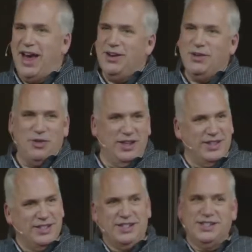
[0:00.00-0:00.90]
I don't
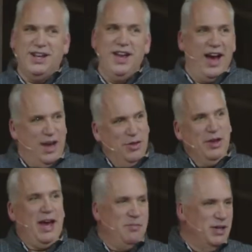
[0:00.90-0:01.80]
think this is, I
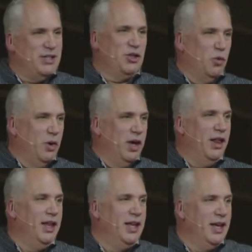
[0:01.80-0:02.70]
think I missed the
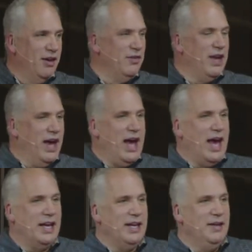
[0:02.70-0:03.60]
will of
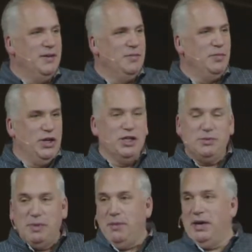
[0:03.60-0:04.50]
God
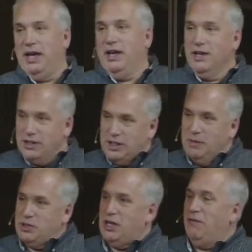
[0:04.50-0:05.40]
because maybe
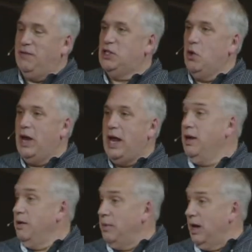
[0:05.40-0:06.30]
some stuff is going
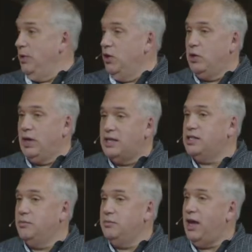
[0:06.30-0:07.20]
on. Maybe you
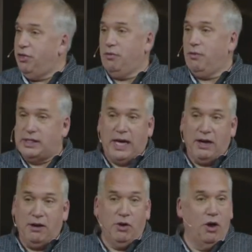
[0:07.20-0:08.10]
got some death threats.
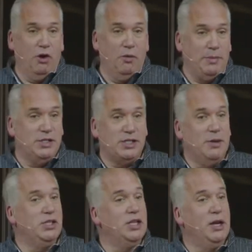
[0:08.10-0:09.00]
I don't know. Maybe
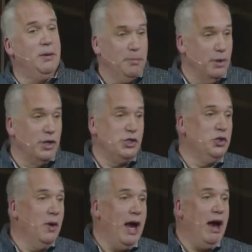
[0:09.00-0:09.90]
somebody's going to
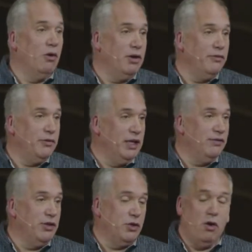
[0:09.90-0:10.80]
punch you out if you
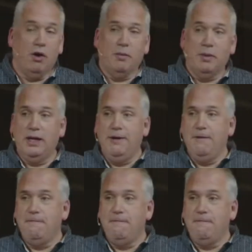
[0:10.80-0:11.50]
leave the dorm.